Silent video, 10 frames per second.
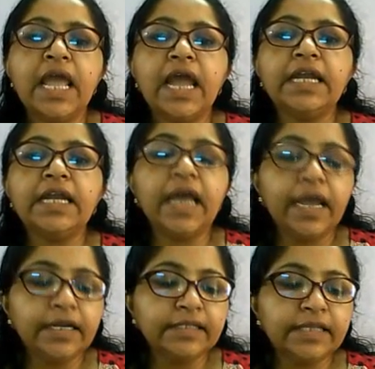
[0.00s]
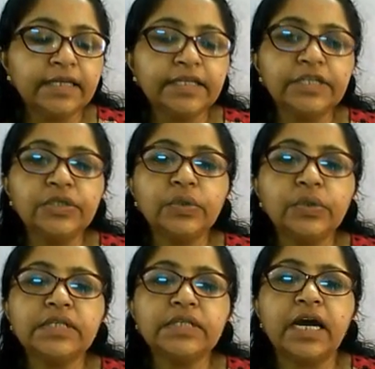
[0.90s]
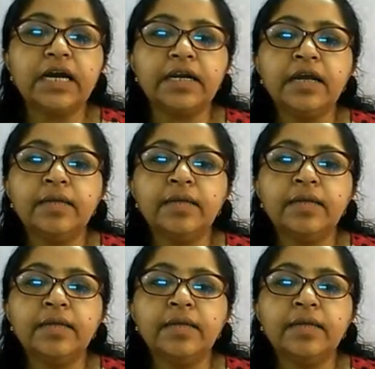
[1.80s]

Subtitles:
Aldehydes and ketones are